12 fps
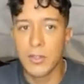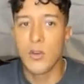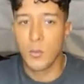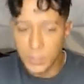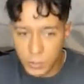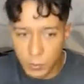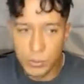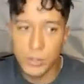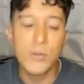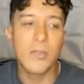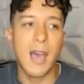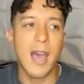When you
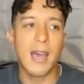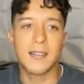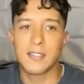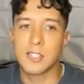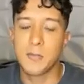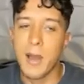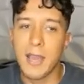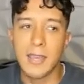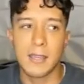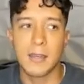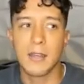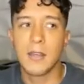do that,
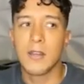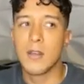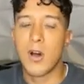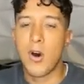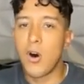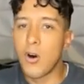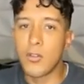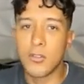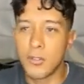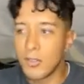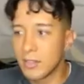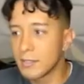despite all the
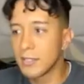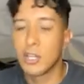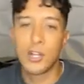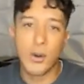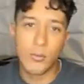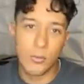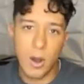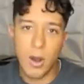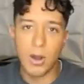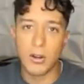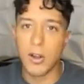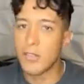things that can go
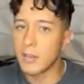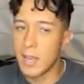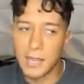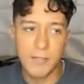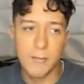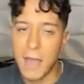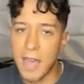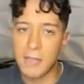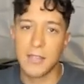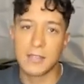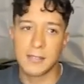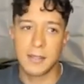wrong and all the negative bad
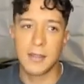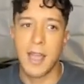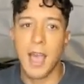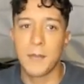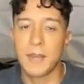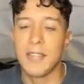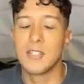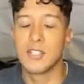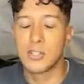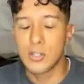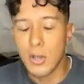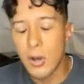things that can happen, it's
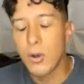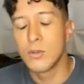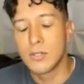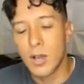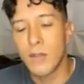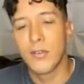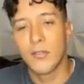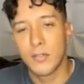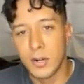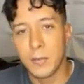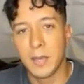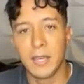so
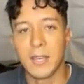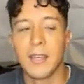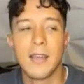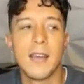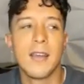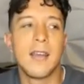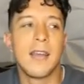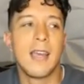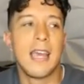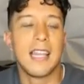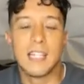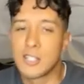self-affirming,
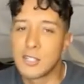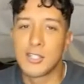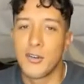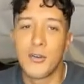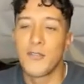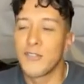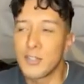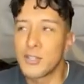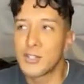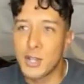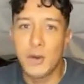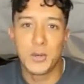and it feels
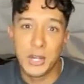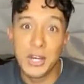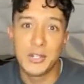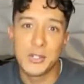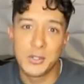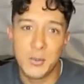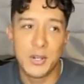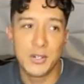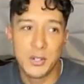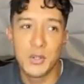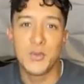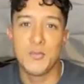so good. You just want to
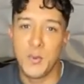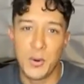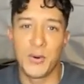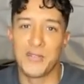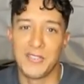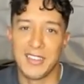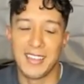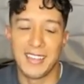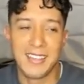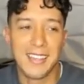do more of it.